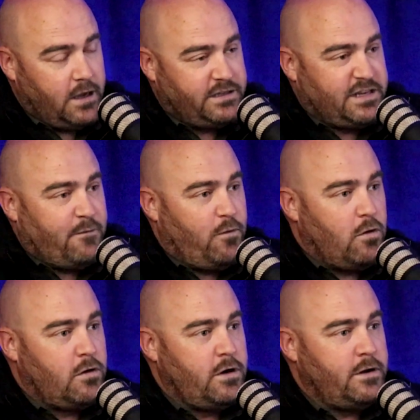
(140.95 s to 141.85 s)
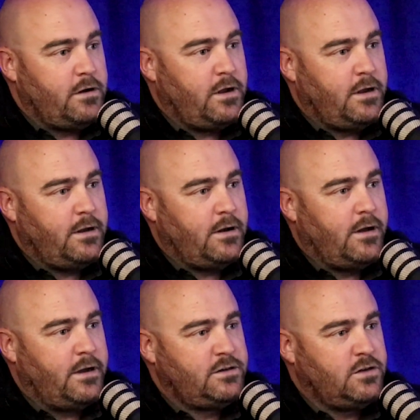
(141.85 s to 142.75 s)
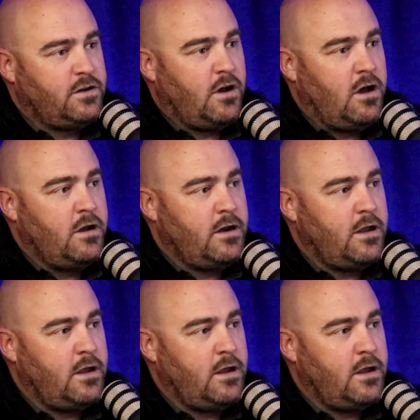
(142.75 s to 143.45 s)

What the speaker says: I stepped forward and took it on